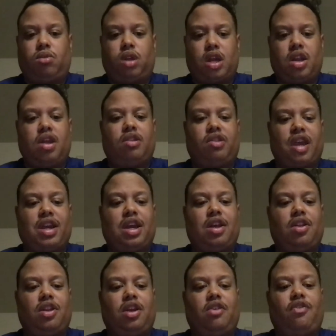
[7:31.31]
And then
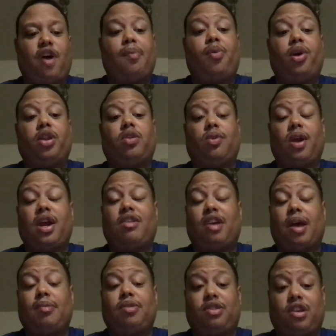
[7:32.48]
taking the 5.38
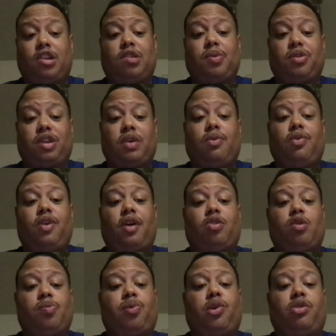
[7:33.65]
times the 60%, we've had
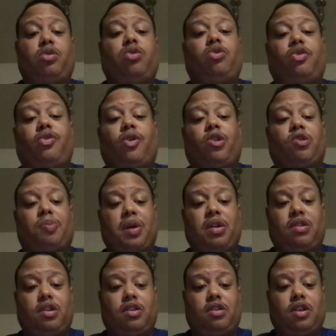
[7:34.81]
3.22 for
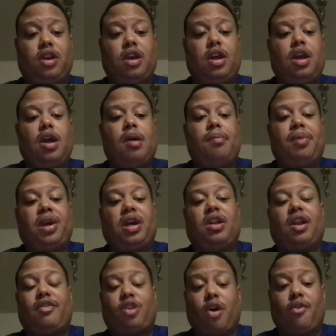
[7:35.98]
expenses. Being
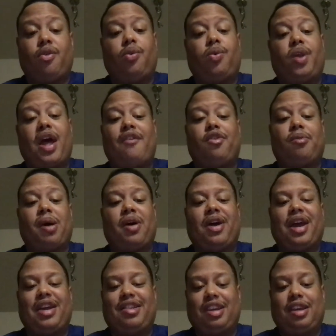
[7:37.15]
left over, we would have about
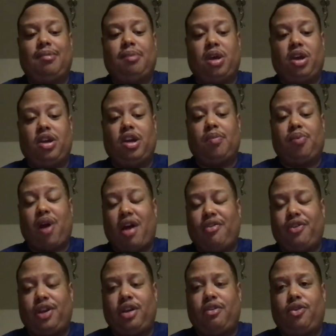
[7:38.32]
$18 million in
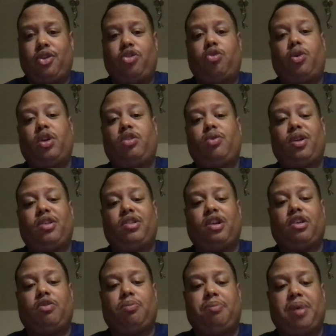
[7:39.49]
profit for the
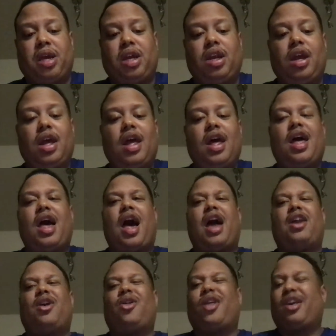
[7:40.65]
2026 bid. I
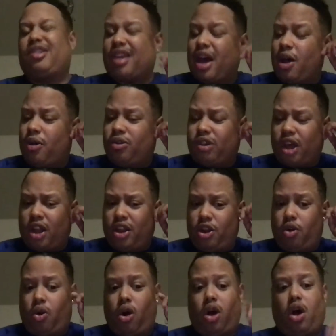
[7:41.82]
know that sounds a
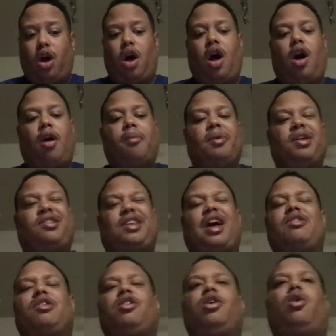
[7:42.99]
little
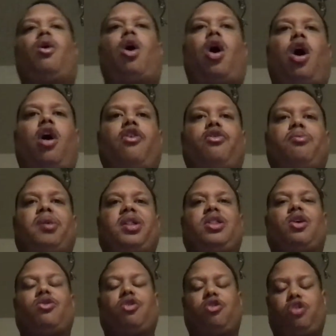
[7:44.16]
off, but
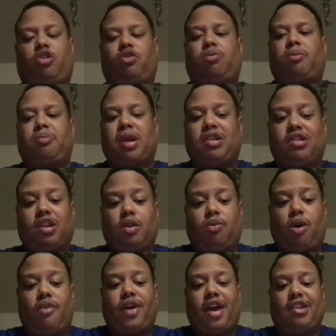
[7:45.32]
those are just basically
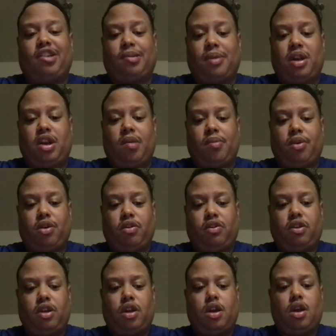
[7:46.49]
rough estimate numbers.
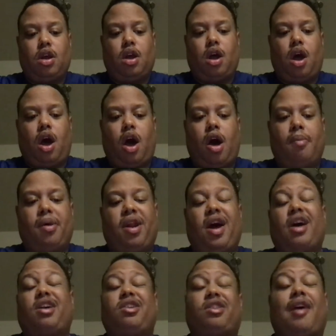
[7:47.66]

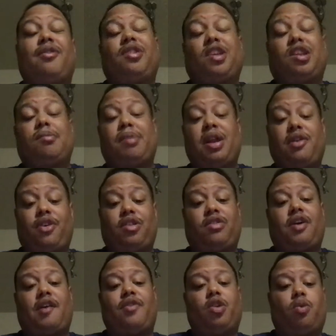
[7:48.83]
Because obviously the benefits of
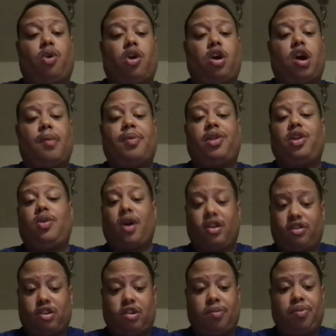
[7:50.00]
having the World Cup in the U.S.
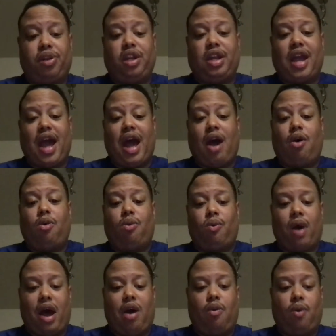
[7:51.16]
completely
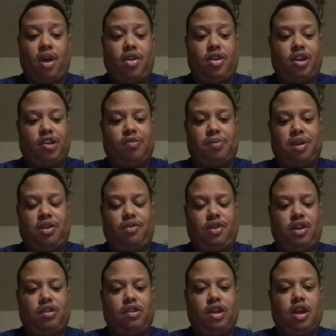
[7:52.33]
outweigh the disbenefits.